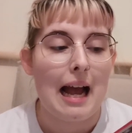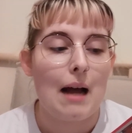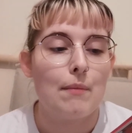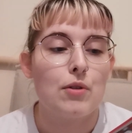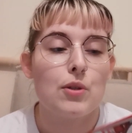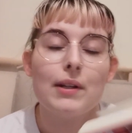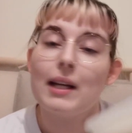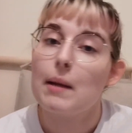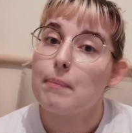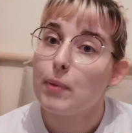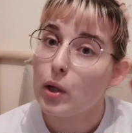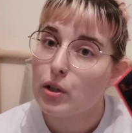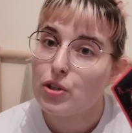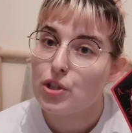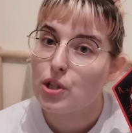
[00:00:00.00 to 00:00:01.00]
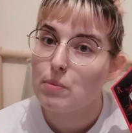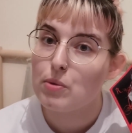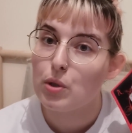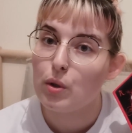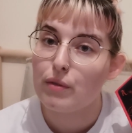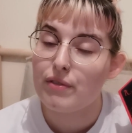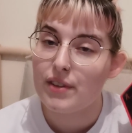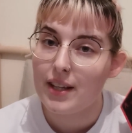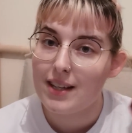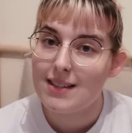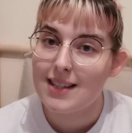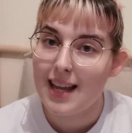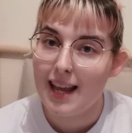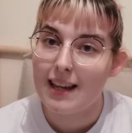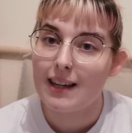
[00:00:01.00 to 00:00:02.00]
am doing a booktube tour for
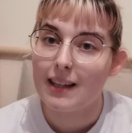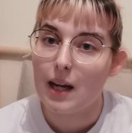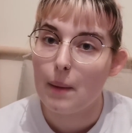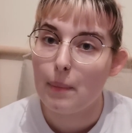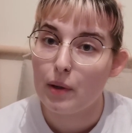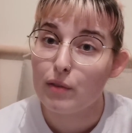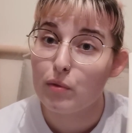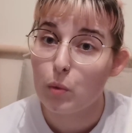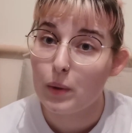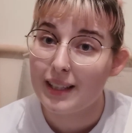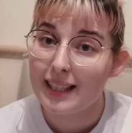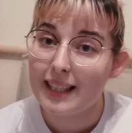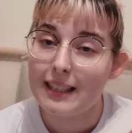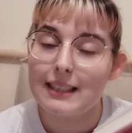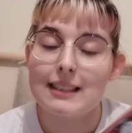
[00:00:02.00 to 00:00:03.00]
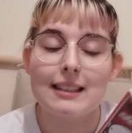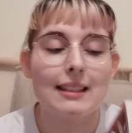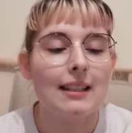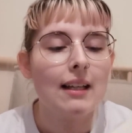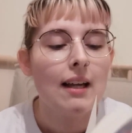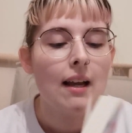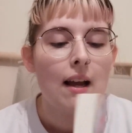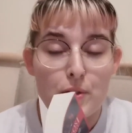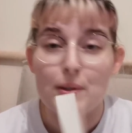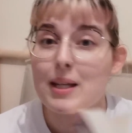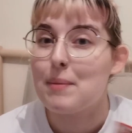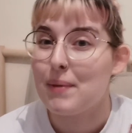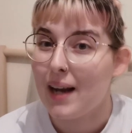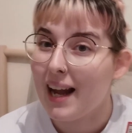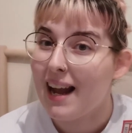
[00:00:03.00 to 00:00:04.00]
this in a couple of weeks, so
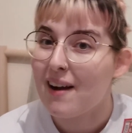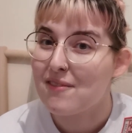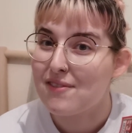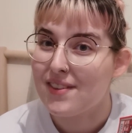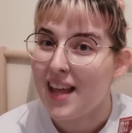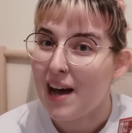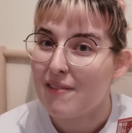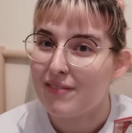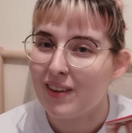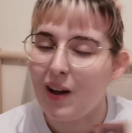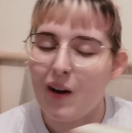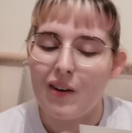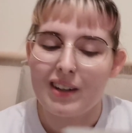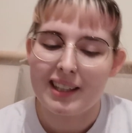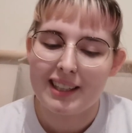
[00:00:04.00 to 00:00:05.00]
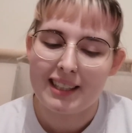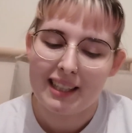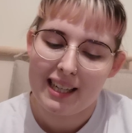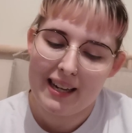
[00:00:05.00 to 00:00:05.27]
keep an eye out for that vlog.